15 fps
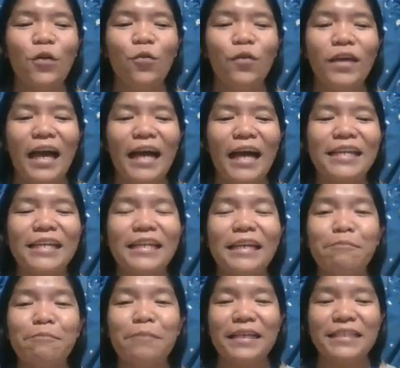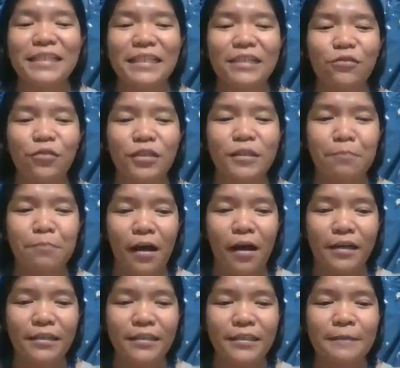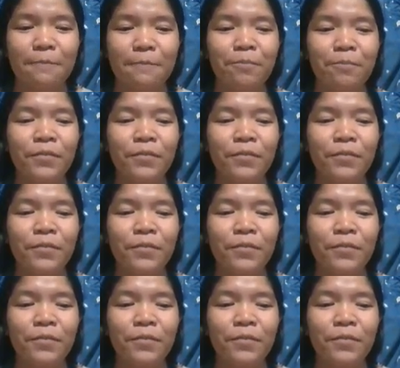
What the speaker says: we add an unpleasant response